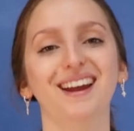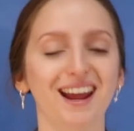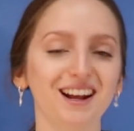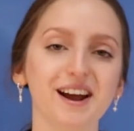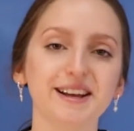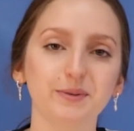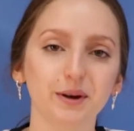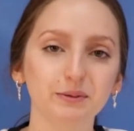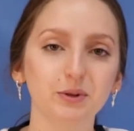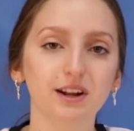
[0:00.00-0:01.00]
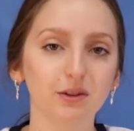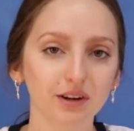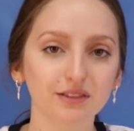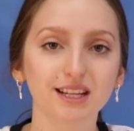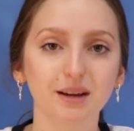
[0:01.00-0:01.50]
Hey guys, welcome to another
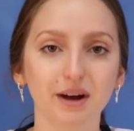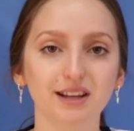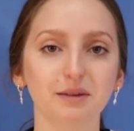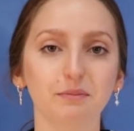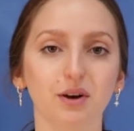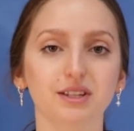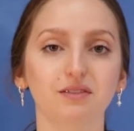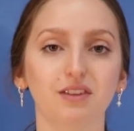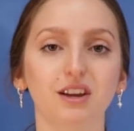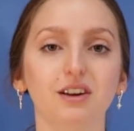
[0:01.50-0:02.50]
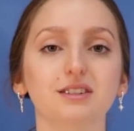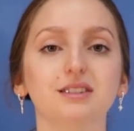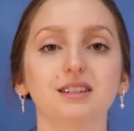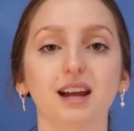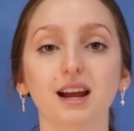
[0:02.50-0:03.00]
one of CMI's unboxing
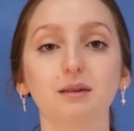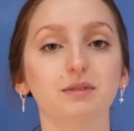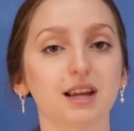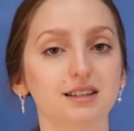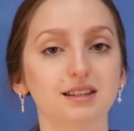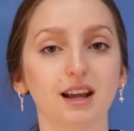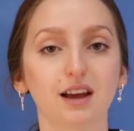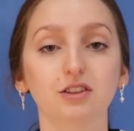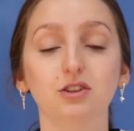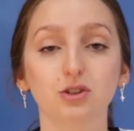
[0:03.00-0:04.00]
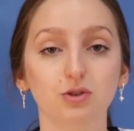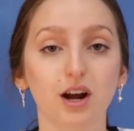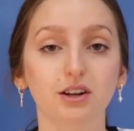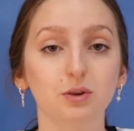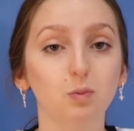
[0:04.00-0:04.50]
videos. Today I'm testing out the
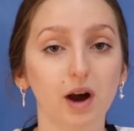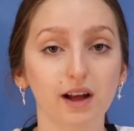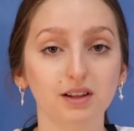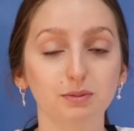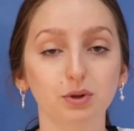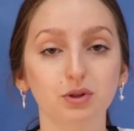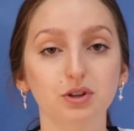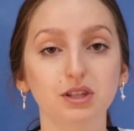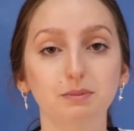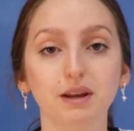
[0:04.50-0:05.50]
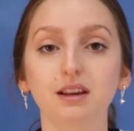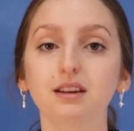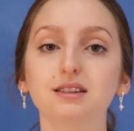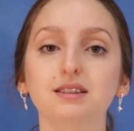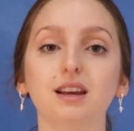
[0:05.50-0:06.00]
DistraKted wireless Bluetooth
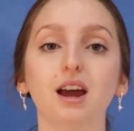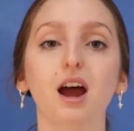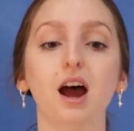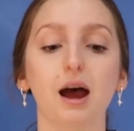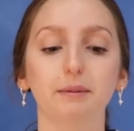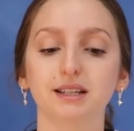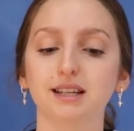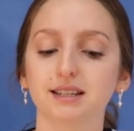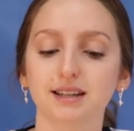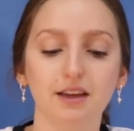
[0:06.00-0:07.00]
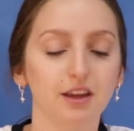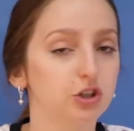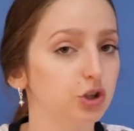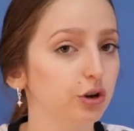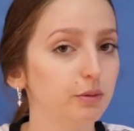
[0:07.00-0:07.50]
speakers. I'm going to test out their
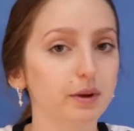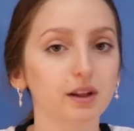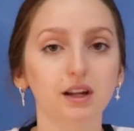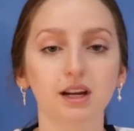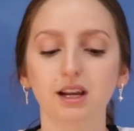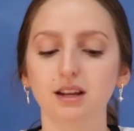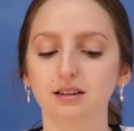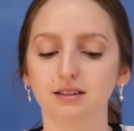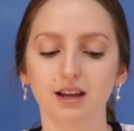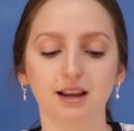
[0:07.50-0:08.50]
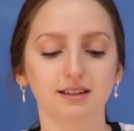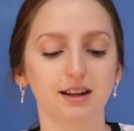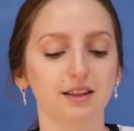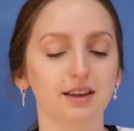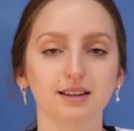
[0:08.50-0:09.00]
durability, test
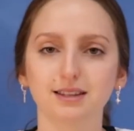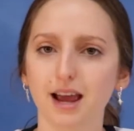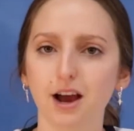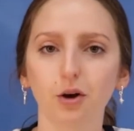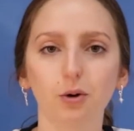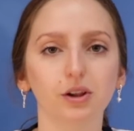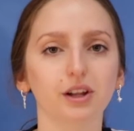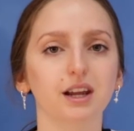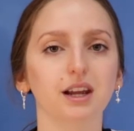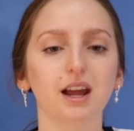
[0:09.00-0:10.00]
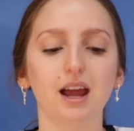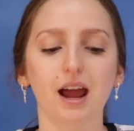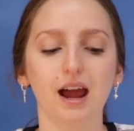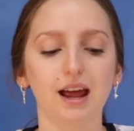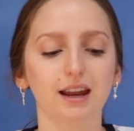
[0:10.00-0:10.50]
out their sound quality,
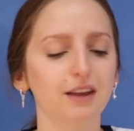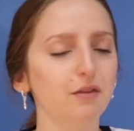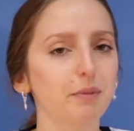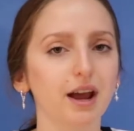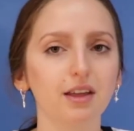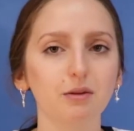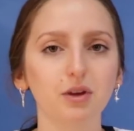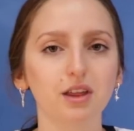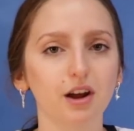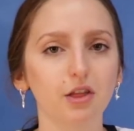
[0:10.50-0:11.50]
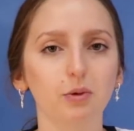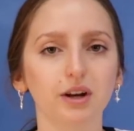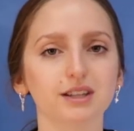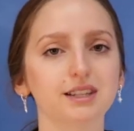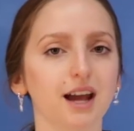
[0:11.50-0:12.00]
and even pair them with another
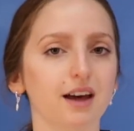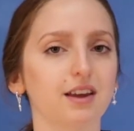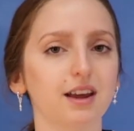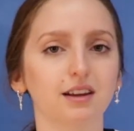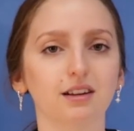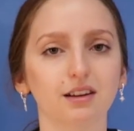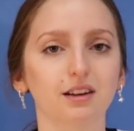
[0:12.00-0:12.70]
one and see how they